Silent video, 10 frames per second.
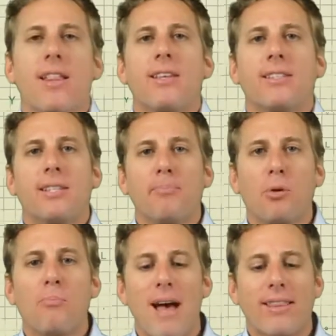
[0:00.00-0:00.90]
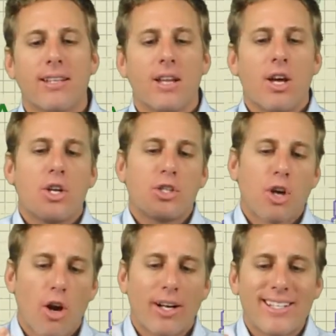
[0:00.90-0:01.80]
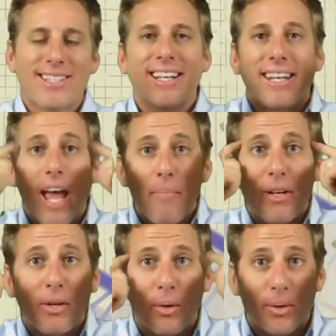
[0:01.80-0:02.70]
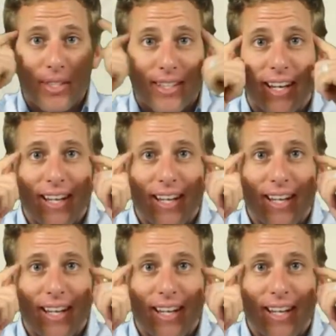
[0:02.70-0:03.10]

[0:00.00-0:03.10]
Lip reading: This simple method targets the chemicals